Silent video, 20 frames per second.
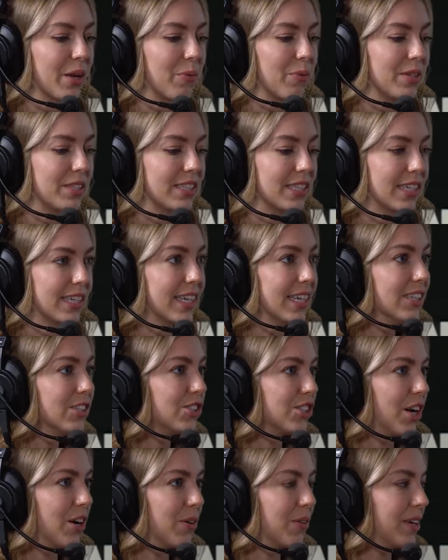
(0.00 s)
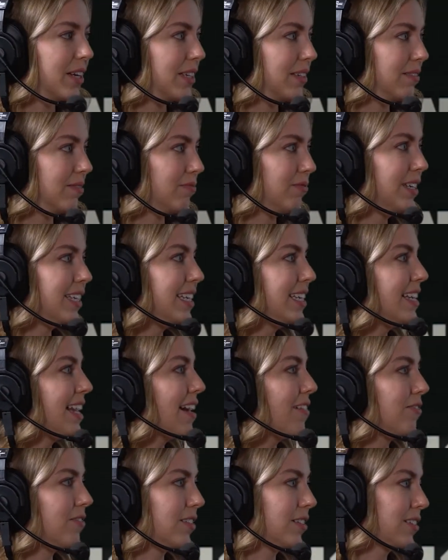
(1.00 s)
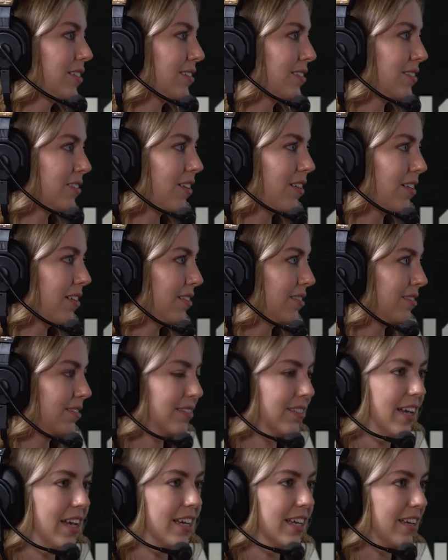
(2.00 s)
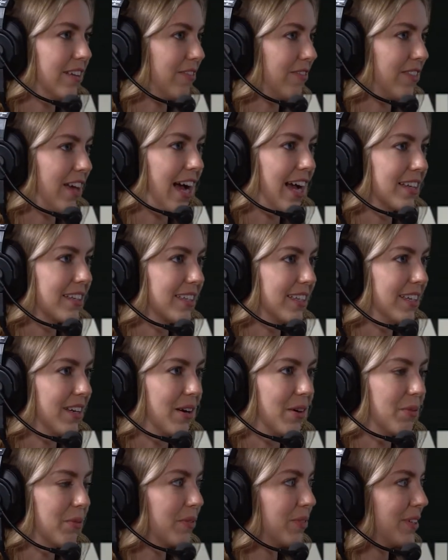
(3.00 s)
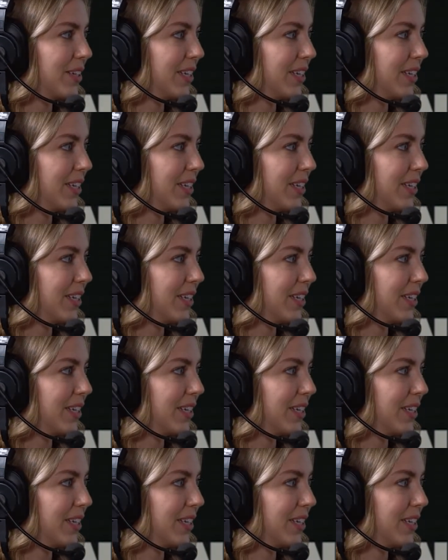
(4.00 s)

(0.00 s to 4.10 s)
was a kid's show, and we never saw any of that, you know.